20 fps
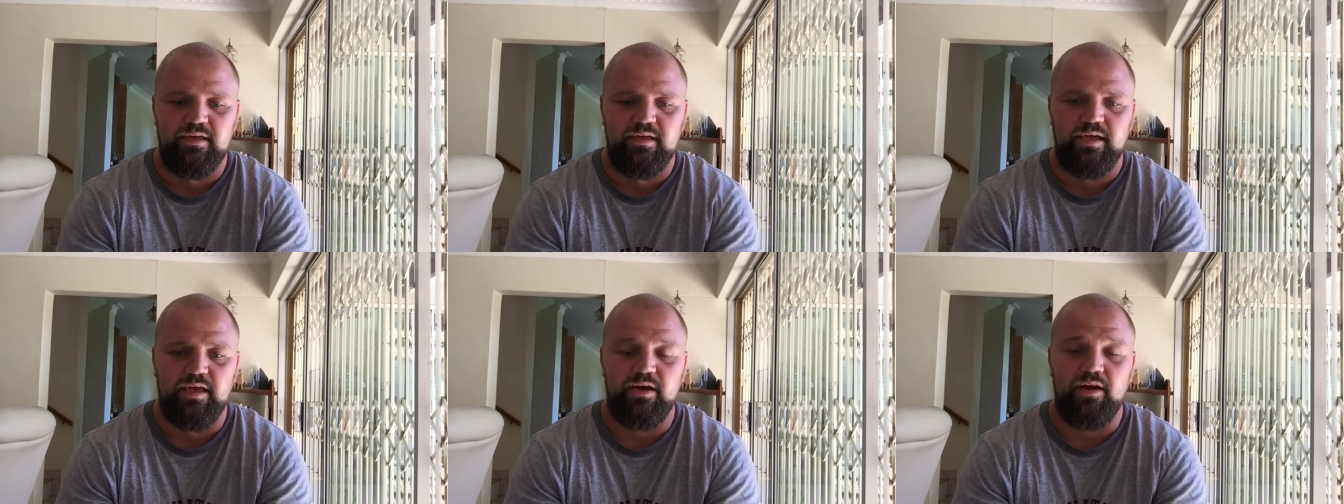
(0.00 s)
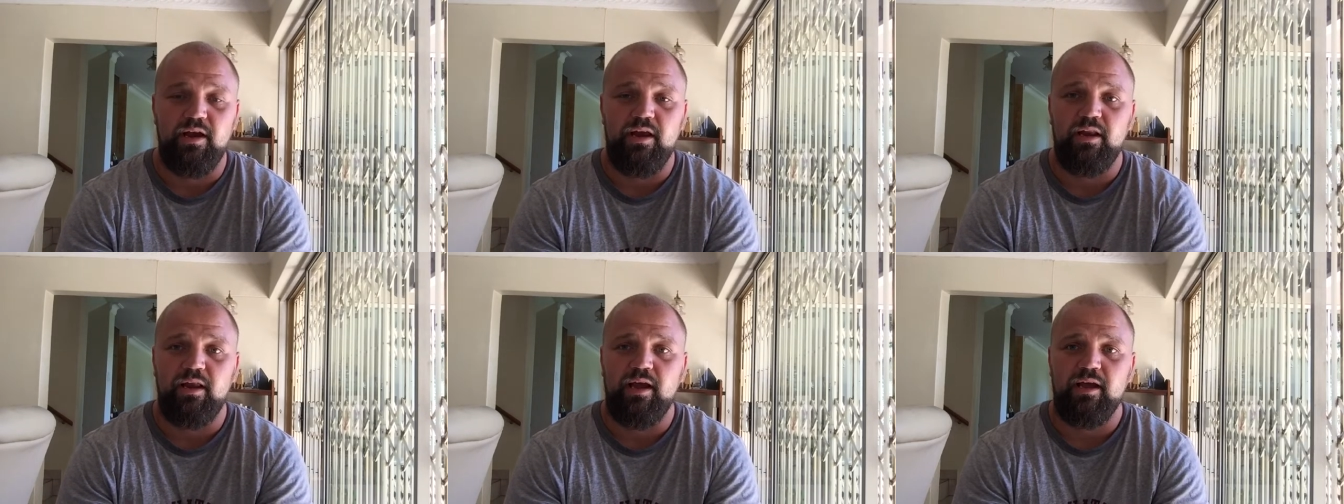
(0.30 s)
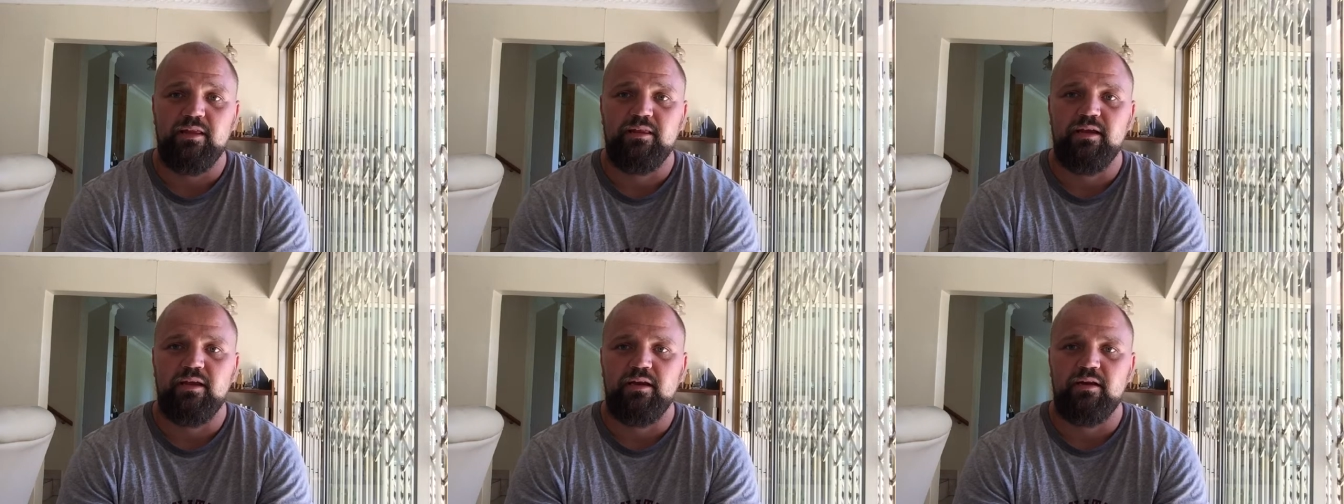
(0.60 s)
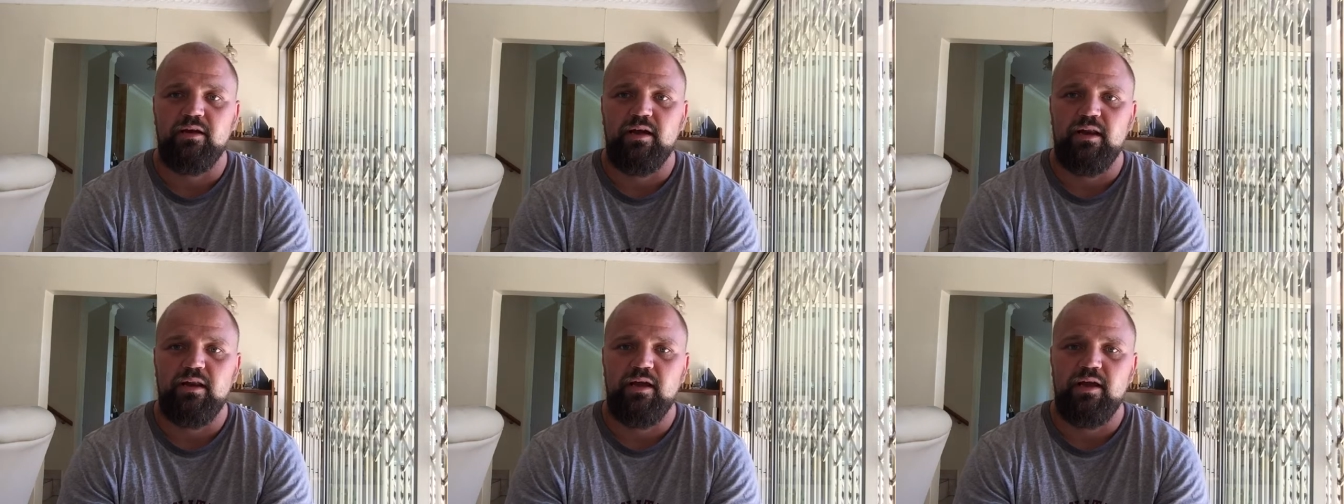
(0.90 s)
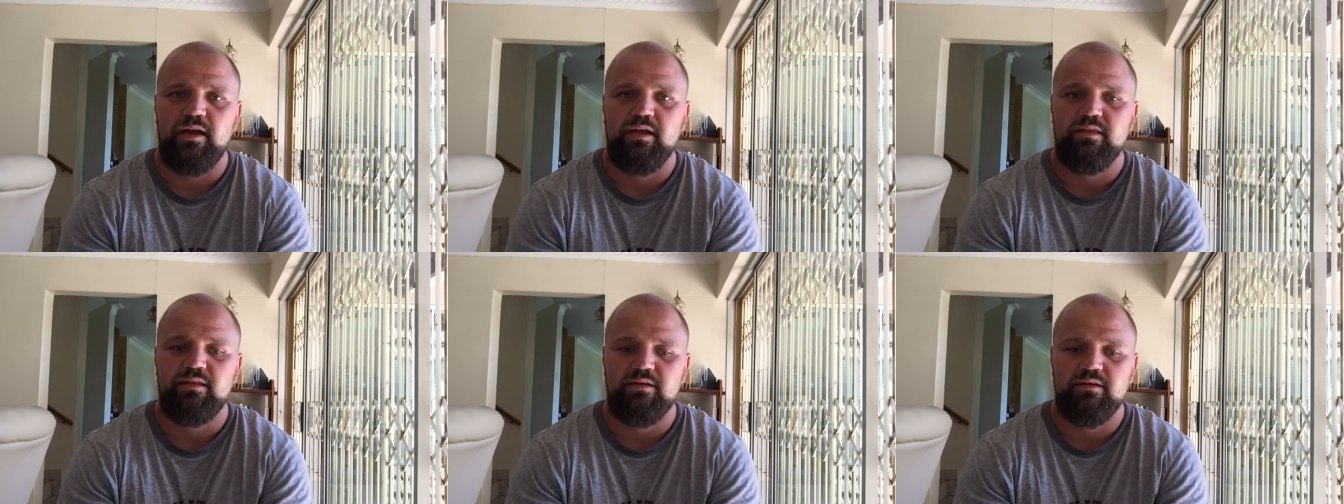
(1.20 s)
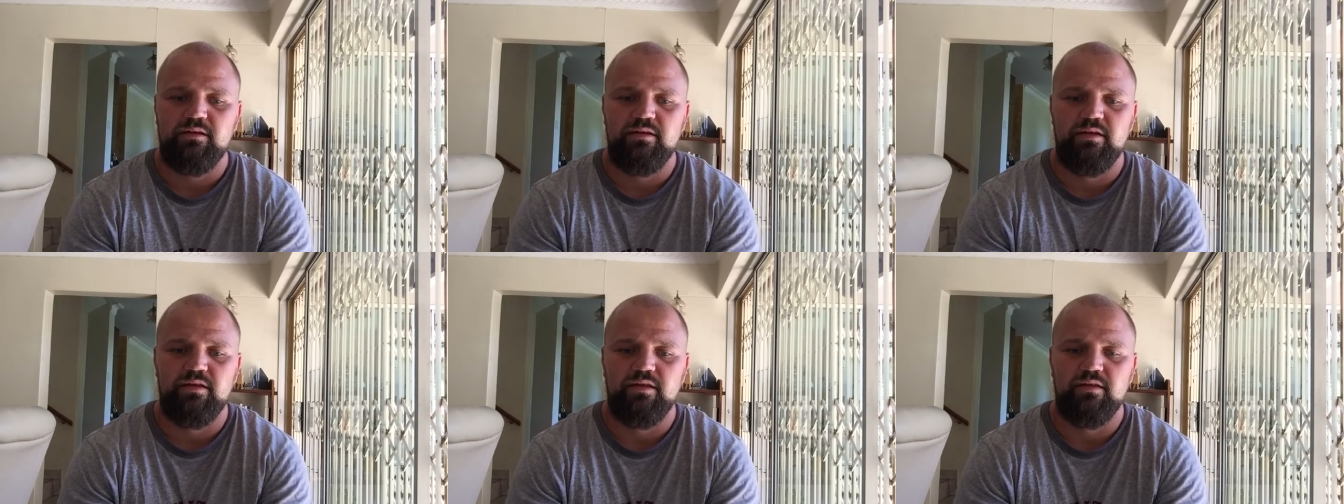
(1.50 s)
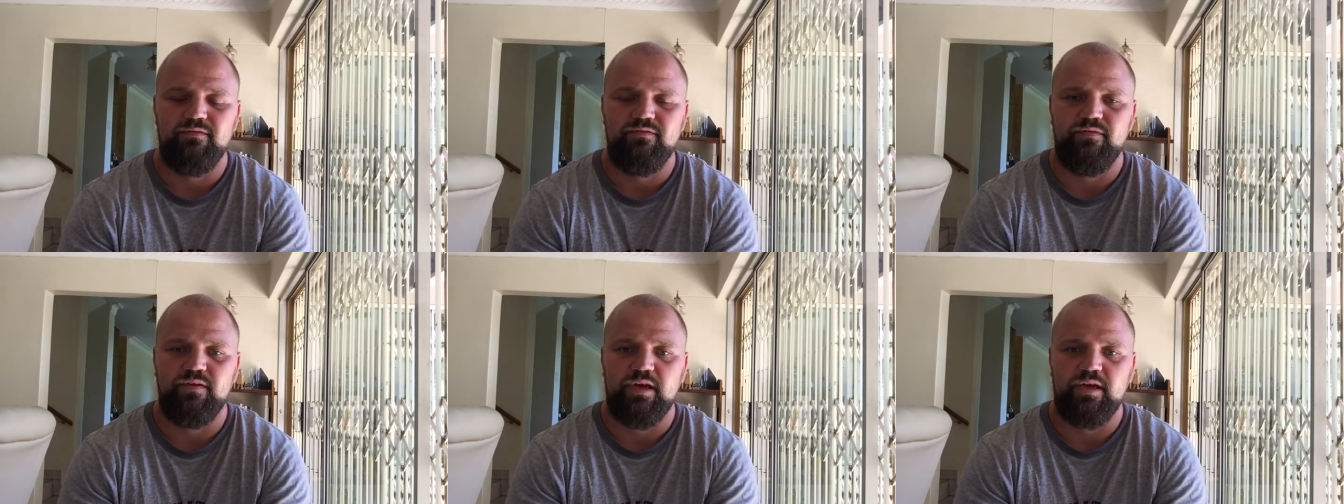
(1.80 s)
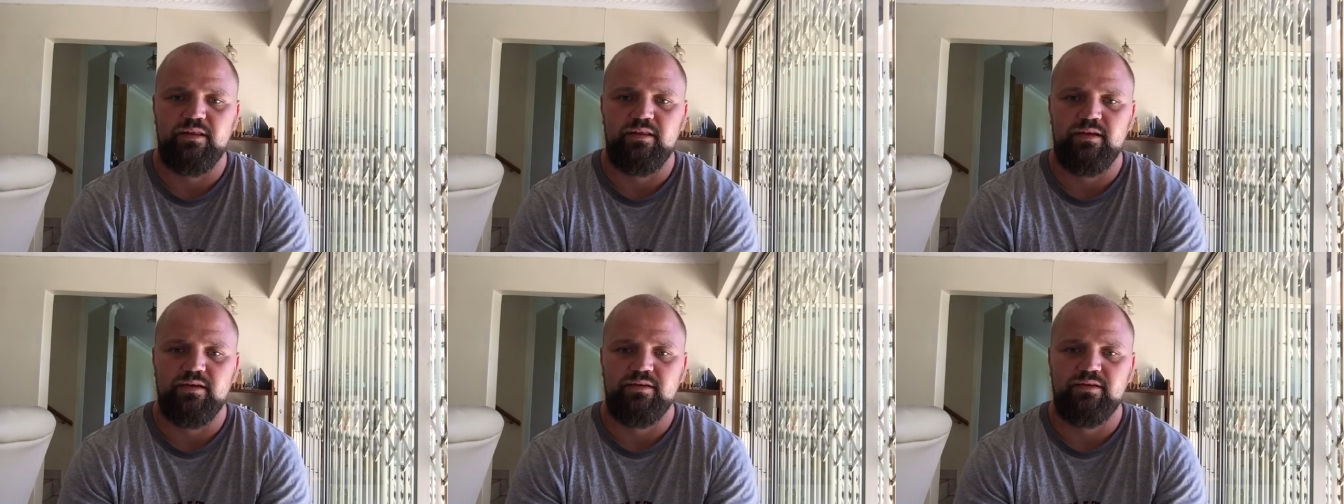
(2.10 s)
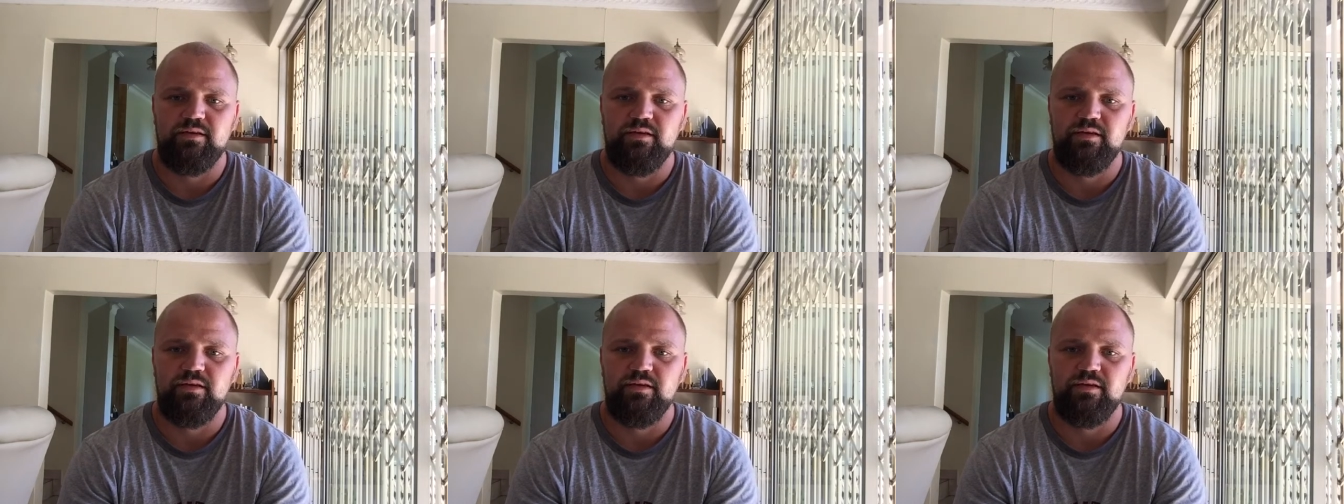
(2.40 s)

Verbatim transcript: And I like that. I like the, the fact that,